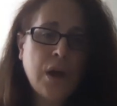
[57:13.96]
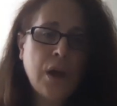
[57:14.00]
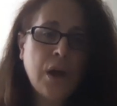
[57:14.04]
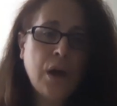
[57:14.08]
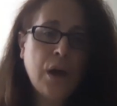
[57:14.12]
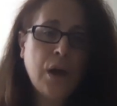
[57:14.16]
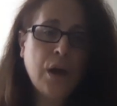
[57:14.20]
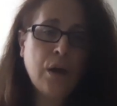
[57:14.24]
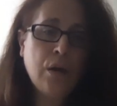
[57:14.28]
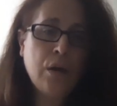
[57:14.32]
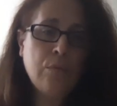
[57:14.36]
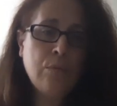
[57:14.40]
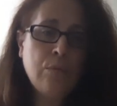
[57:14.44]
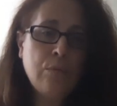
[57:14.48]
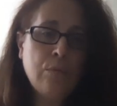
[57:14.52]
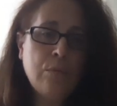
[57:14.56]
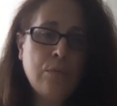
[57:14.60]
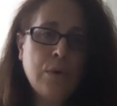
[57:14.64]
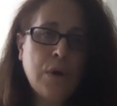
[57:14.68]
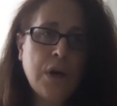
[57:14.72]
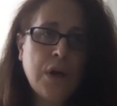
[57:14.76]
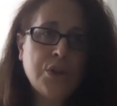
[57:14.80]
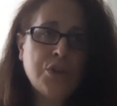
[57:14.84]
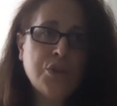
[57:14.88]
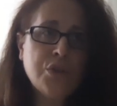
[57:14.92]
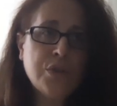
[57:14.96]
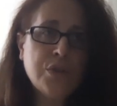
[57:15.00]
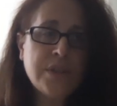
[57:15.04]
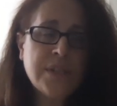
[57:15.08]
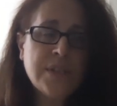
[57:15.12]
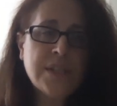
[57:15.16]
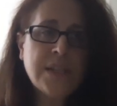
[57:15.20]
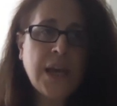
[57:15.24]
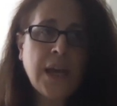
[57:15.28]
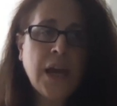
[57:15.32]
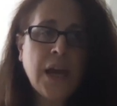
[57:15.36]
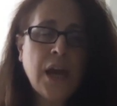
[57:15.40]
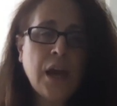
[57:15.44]
I should
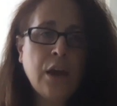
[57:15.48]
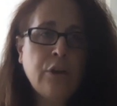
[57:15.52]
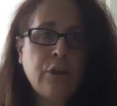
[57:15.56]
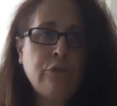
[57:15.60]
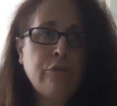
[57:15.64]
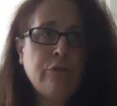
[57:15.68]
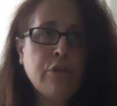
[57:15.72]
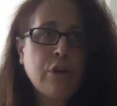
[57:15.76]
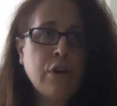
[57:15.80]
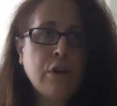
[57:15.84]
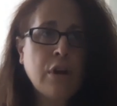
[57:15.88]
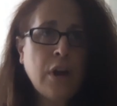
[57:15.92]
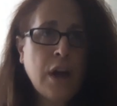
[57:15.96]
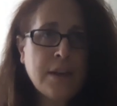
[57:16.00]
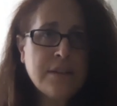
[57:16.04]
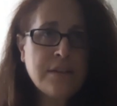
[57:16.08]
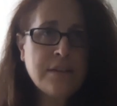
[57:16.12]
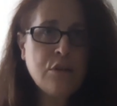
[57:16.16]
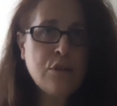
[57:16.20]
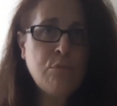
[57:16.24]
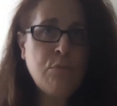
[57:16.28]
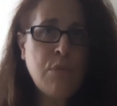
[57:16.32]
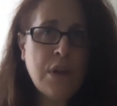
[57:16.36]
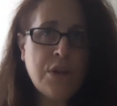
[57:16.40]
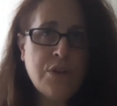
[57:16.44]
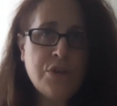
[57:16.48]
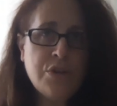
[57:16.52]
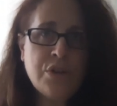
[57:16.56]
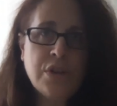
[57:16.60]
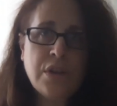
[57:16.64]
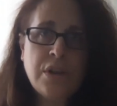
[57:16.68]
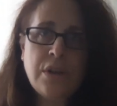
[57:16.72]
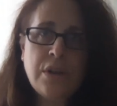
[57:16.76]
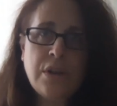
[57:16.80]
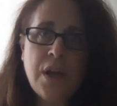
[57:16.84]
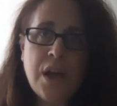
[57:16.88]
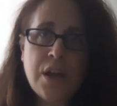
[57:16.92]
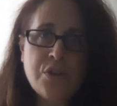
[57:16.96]
say, I forgot to
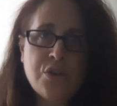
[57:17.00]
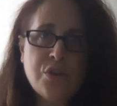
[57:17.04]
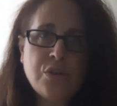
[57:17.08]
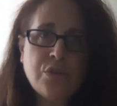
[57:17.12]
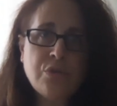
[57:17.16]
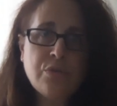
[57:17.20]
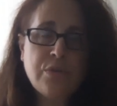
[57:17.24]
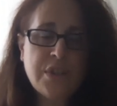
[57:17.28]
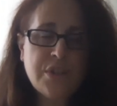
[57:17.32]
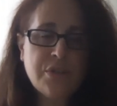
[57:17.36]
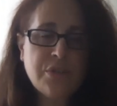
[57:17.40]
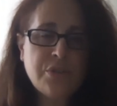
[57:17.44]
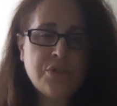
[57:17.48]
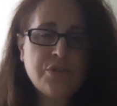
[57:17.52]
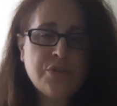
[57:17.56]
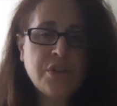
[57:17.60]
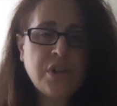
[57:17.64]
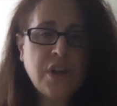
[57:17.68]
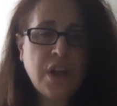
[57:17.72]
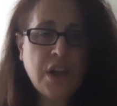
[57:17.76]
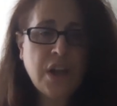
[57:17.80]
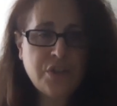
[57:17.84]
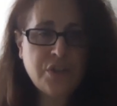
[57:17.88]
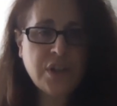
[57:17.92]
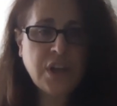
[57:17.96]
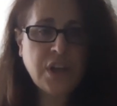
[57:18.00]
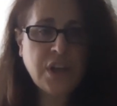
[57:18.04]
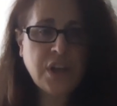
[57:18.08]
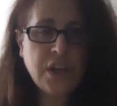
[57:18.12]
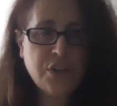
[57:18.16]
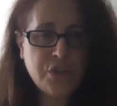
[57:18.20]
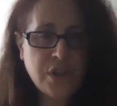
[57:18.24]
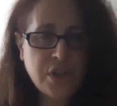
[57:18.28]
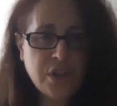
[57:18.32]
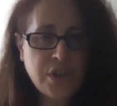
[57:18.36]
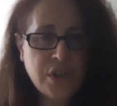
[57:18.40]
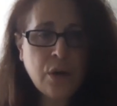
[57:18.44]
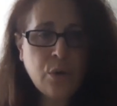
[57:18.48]
mention national research and
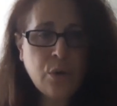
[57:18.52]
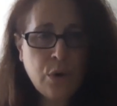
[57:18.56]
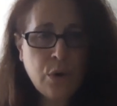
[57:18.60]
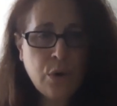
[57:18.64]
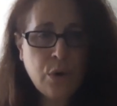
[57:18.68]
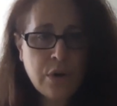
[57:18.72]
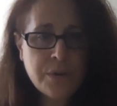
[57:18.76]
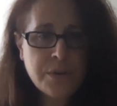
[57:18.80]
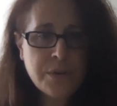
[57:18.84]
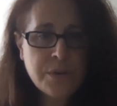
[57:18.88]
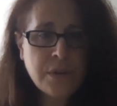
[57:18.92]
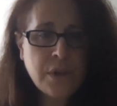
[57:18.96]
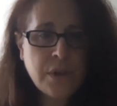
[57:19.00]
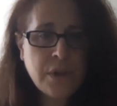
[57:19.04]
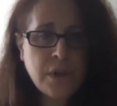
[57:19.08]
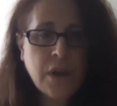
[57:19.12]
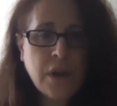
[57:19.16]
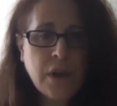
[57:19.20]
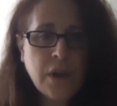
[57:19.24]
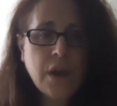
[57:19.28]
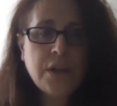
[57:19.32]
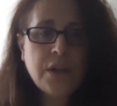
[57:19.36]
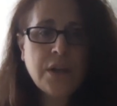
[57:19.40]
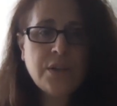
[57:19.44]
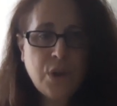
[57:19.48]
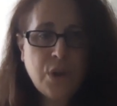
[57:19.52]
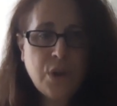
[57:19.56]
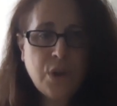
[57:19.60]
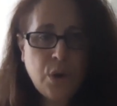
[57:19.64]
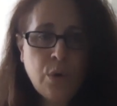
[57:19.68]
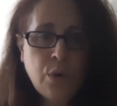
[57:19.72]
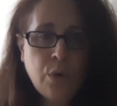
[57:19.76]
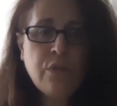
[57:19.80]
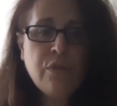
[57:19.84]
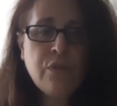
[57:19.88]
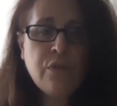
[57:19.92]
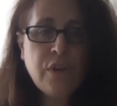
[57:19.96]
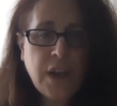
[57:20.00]
education networks. I don't
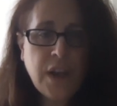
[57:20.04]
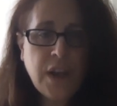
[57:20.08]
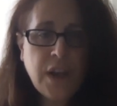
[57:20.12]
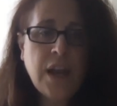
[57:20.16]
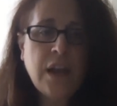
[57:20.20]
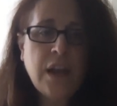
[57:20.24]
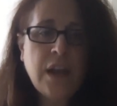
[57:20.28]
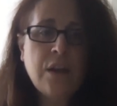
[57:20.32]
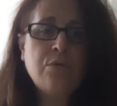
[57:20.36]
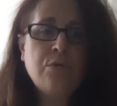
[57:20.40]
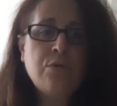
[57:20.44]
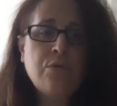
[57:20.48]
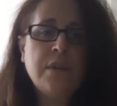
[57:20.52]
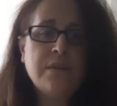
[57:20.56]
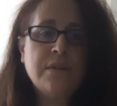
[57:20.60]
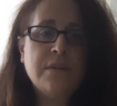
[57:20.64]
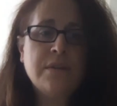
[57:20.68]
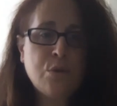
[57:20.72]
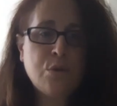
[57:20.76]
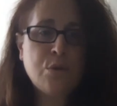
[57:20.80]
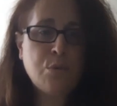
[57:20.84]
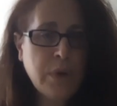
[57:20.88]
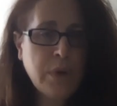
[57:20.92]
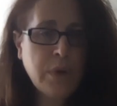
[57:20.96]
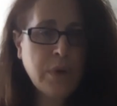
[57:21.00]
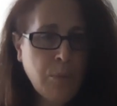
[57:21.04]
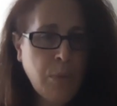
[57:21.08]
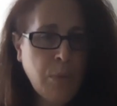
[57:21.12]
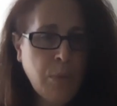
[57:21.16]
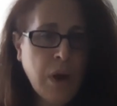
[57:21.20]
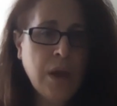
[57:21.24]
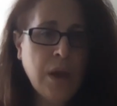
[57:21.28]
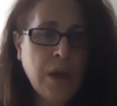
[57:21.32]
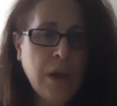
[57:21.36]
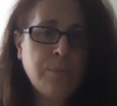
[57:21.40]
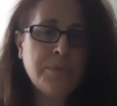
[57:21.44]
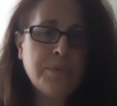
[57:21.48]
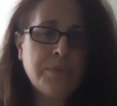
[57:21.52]
want to forget NRENs. They're big
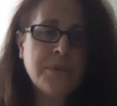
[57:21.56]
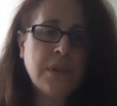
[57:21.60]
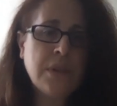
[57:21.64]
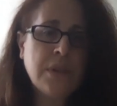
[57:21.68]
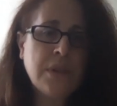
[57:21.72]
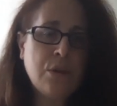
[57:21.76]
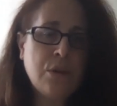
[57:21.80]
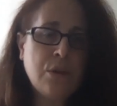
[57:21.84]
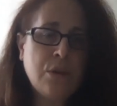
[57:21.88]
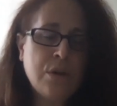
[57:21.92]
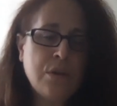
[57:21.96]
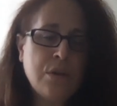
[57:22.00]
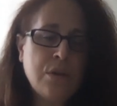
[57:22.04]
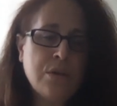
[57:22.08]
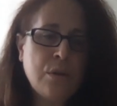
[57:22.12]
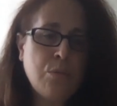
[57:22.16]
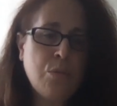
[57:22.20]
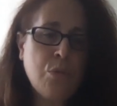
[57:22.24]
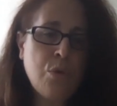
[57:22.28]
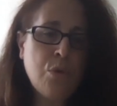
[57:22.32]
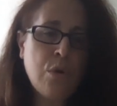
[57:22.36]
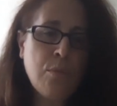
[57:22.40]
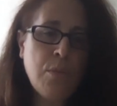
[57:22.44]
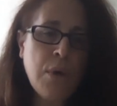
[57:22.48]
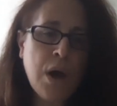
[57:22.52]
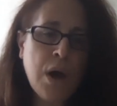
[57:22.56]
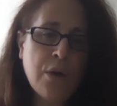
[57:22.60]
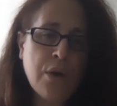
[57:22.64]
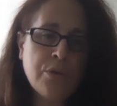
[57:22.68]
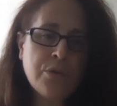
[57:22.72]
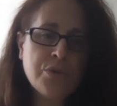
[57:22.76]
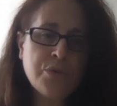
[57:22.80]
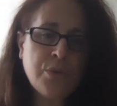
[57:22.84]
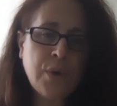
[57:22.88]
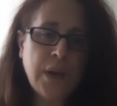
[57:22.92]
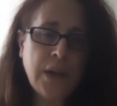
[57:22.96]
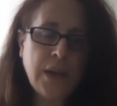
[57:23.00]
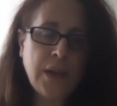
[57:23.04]
pipes, and there is more
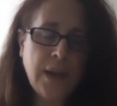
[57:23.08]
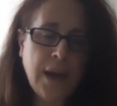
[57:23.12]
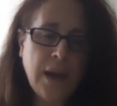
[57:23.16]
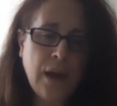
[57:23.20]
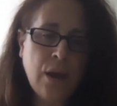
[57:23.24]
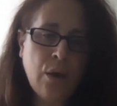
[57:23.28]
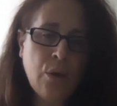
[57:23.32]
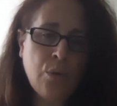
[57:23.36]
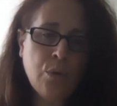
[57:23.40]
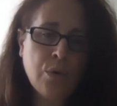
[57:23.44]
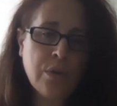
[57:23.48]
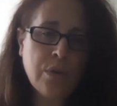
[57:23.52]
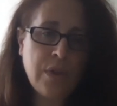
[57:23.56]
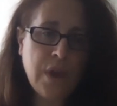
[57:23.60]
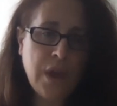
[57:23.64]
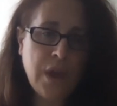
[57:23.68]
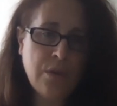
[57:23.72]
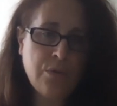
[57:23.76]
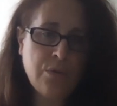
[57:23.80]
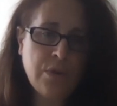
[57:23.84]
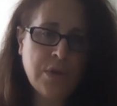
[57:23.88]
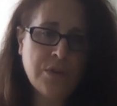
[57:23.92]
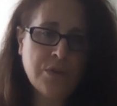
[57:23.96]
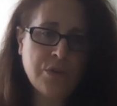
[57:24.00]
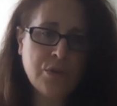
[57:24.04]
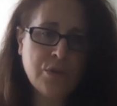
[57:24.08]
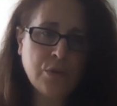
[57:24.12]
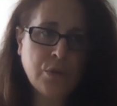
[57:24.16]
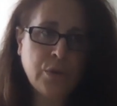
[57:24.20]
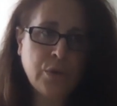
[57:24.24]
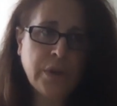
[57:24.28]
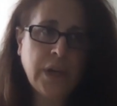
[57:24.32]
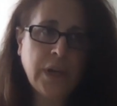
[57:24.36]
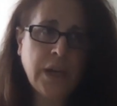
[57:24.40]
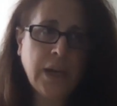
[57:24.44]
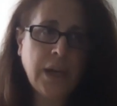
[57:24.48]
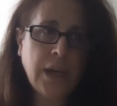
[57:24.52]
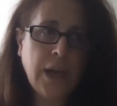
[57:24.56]
models right now where the NRENs are
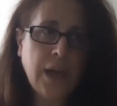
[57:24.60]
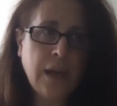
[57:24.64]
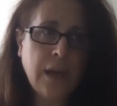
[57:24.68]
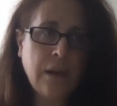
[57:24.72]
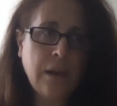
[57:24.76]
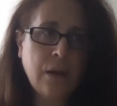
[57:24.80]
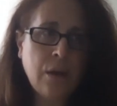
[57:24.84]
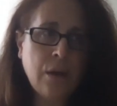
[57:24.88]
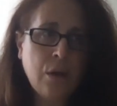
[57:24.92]
looking at